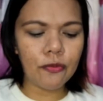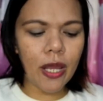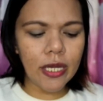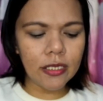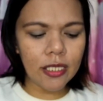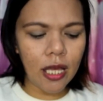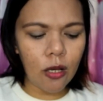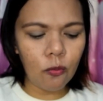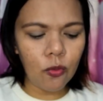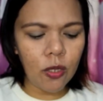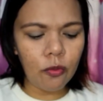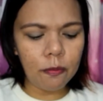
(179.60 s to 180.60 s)
right now,
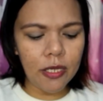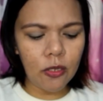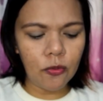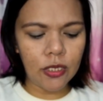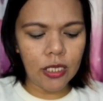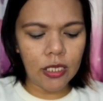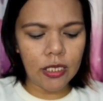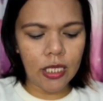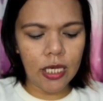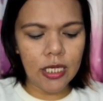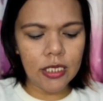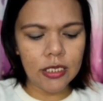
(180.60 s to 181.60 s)
we will be using
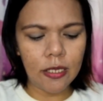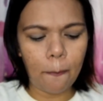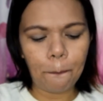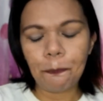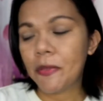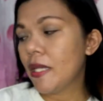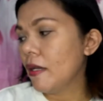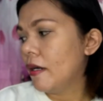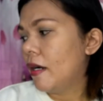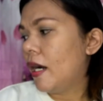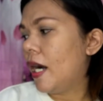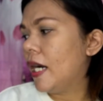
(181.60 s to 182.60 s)
this
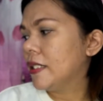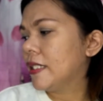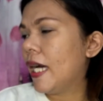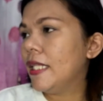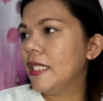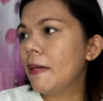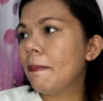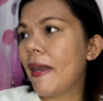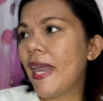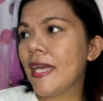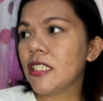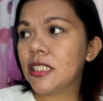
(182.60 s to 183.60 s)
as a lip
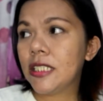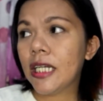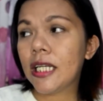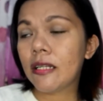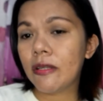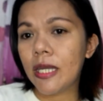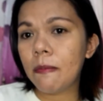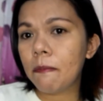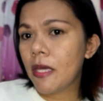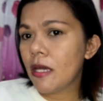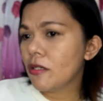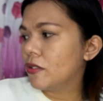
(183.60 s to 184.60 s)
and cheek cream.
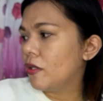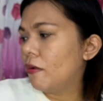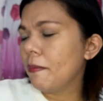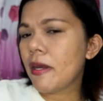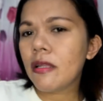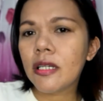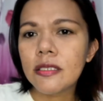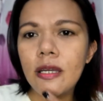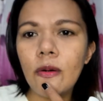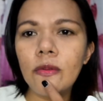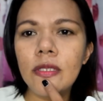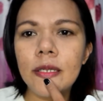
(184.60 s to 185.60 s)
So meron kasi
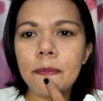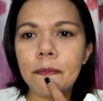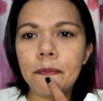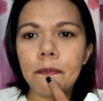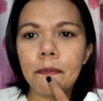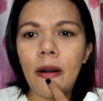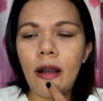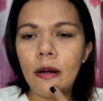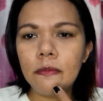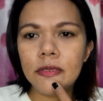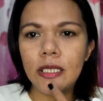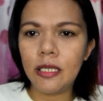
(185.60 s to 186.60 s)
akong lip
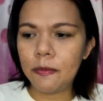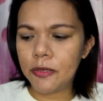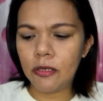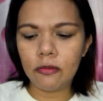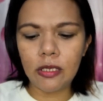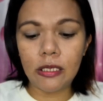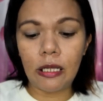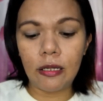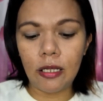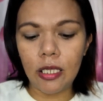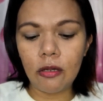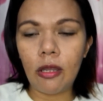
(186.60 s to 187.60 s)
balm sa lips, so
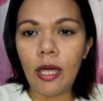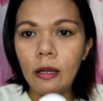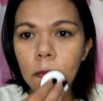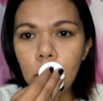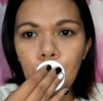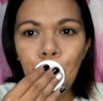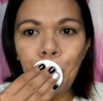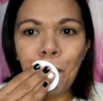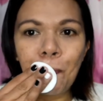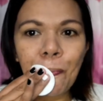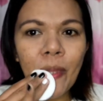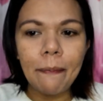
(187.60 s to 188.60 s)
tatanggalin ko lang
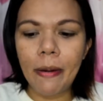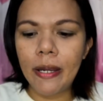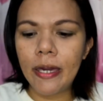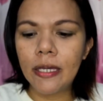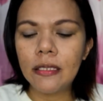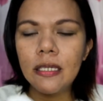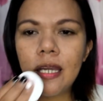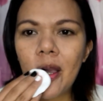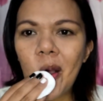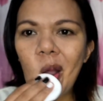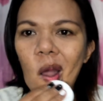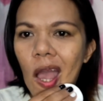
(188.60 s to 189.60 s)
para hindi niya,
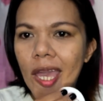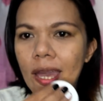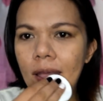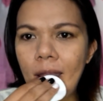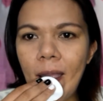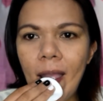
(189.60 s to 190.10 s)
ayan.